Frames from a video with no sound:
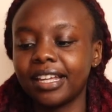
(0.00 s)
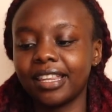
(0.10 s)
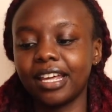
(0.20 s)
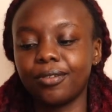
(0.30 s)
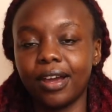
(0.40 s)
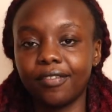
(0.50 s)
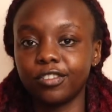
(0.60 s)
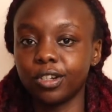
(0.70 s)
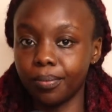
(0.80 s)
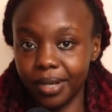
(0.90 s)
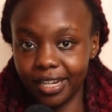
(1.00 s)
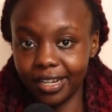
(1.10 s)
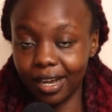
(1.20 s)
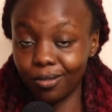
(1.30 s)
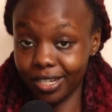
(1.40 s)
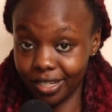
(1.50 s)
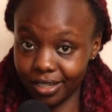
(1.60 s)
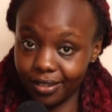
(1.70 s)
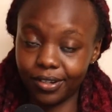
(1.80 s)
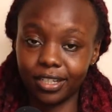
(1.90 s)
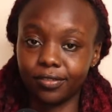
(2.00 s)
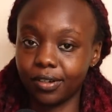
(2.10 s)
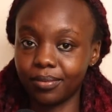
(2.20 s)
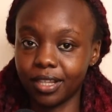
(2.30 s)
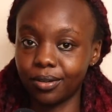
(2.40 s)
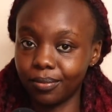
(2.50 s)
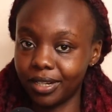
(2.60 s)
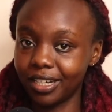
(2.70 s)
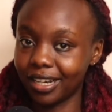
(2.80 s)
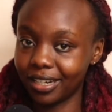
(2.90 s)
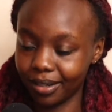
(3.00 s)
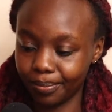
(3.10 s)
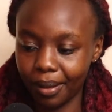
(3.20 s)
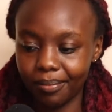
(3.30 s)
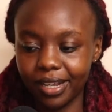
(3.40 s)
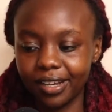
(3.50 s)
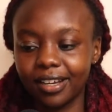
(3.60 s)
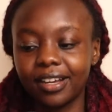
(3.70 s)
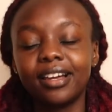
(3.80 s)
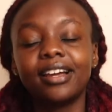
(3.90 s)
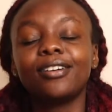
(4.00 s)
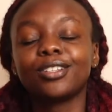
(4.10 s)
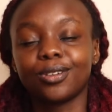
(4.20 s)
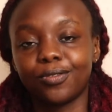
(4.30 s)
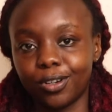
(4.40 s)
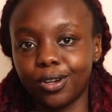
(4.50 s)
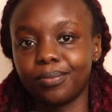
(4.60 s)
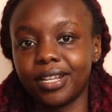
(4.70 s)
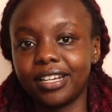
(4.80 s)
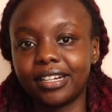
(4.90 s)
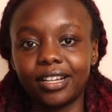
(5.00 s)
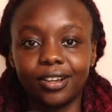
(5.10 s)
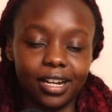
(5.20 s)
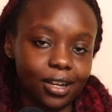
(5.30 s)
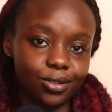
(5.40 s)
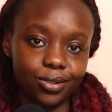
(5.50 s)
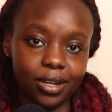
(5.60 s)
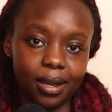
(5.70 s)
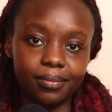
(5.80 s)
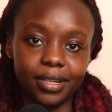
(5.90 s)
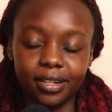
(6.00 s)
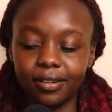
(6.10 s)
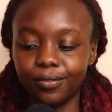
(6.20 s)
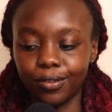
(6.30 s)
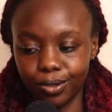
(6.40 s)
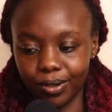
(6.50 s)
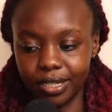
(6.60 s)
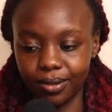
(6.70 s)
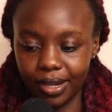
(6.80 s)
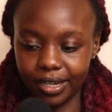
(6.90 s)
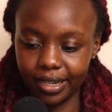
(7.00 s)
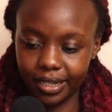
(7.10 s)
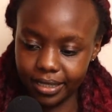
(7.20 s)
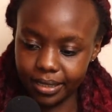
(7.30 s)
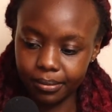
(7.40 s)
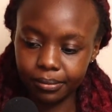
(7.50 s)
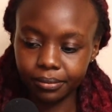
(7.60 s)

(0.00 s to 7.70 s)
Then we have Dominica, which is different from the Dominican Republic. So for Dominica, you're allowed to come in for 21 days.